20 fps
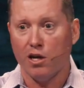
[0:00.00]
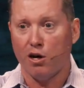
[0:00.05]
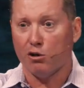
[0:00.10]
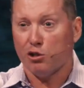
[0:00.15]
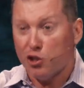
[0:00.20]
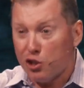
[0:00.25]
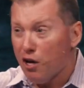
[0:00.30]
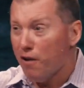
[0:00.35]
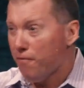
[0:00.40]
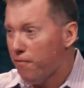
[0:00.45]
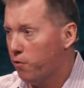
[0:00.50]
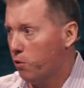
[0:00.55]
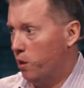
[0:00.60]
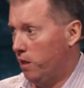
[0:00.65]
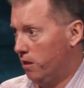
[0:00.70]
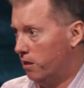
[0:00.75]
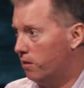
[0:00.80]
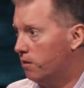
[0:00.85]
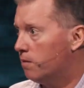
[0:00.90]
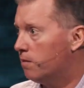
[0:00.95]
our
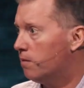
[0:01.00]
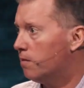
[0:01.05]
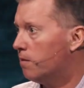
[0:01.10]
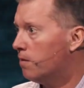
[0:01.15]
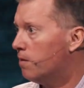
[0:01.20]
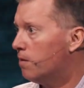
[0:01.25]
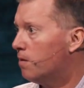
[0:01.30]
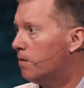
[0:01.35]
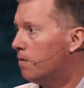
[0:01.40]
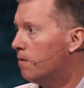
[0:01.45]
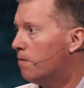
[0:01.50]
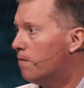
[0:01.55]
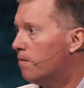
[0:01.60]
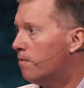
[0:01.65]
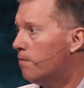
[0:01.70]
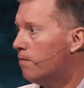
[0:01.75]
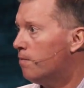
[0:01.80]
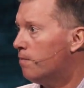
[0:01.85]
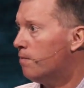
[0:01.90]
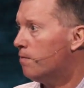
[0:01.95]
suffering.
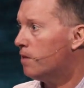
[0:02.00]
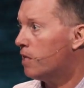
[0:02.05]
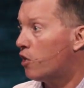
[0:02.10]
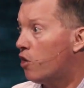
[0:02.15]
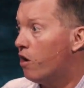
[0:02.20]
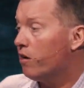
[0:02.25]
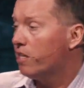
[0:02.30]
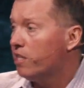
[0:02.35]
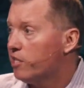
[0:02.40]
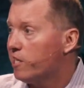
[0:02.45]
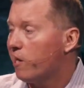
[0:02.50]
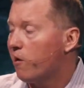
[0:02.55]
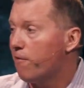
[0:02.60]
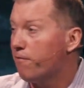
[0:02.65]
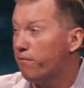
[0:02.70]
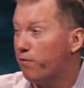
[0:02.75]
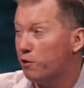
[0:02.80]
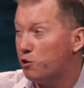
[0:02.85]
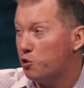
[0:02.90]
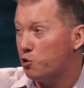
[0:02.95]
That God can take our
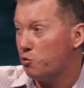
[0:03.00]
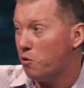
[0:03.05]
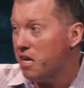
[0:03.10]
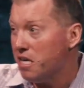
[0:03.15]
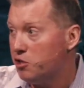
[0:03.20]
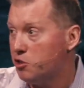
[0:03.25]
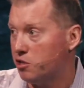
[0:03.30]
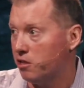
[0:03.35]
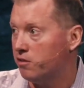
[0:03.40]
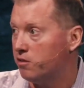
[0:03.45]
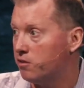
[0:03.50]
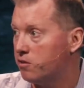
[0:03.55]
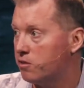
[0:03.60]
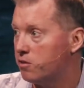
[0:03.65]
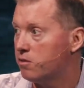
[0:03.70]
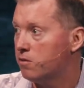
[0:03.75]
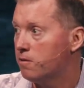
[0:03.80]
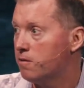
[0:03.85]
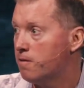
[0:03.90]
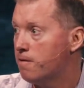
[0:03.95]

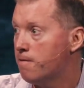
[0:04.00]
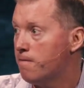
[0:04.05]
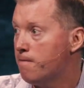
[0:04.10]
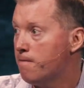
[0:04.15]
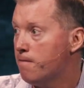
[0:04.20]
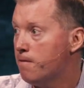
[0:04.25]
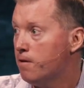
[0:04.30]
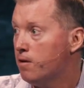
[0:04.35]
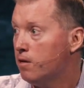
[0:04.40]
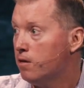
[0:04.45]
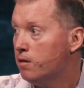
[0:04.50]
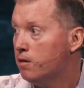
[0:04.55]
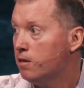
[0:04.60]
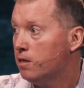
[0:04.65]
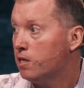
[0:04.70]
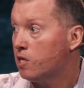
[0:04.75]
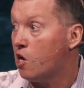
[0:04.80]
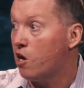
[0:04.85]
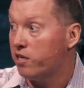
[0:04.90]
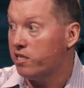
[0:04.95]
frustrations,
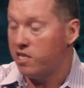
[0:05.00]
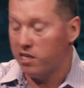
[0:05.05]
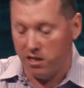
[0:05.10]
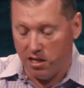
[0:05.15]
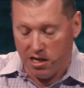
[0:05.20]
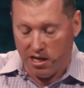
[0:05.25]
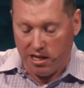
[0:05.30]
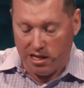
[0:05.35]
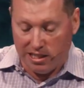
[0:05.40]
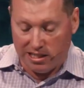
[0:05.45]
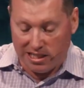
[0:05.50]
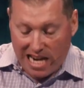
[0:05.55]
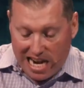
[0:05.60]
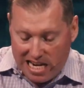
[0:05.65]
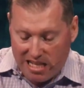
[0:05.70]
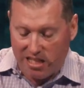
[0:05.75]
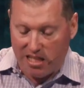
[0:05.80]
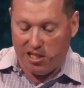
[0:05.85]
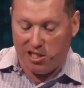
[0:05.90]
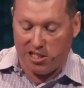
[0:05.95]
God can
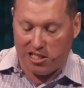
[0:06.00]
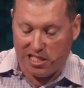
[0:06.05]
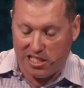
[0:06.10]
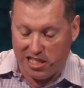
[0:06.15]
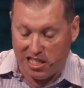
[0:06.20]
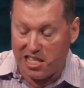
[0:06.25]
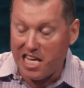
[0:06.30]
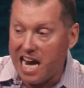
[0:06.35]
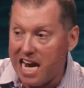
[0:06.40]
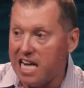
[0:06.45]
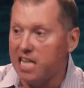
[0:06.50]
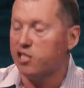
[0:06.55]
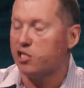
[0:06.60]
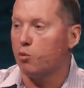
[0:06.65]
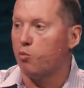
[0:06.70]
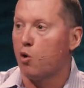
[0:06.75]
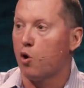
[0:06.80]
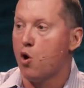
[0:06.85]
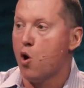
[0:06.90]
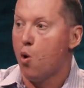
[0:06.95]
take these things
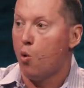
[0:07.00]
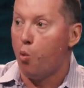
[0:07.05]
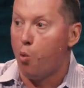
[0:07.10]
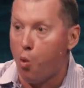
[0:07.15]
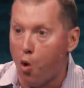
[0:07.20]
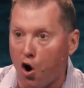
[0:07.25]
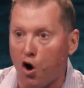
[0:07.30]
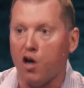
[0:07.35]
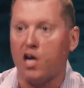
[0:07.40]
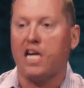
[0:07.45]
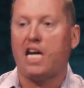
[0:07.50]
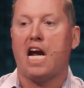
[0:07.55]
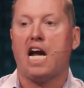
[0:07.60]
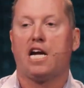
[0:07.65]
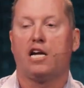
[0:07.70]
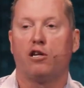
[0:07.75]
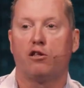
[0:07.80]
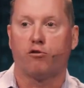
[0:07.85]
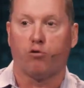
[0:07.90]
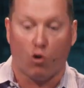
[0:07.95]
that we're
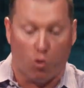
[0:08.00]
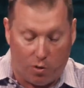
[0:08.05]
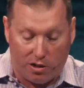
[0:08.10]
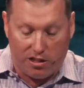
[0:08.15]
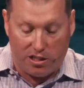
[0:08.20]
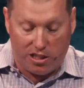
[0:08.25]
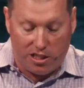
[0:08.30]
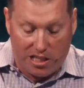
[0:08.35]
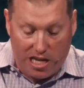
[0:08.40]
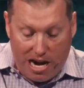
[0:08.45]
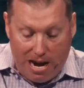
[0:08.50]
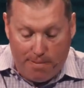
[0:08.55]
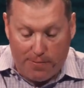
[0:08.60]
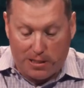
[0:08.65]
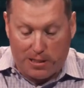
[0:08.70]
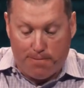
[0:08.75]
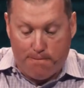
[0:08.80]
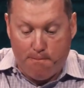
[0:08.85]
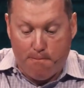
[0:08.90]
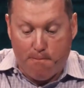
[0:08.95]
working through, what seem
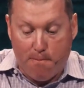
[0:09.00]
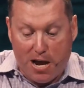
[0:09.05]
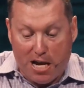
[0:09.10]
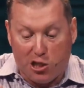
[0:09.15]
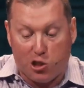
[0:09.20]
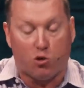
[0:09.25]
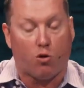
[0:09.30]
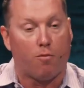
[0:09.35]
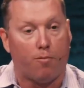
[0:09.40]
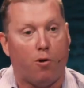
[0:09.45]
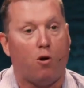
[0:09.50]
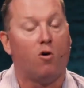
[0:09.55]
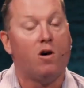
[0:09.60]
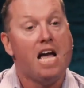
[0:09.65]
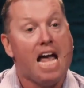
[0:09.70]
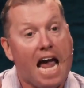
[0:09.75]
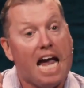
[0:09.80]
as miserable,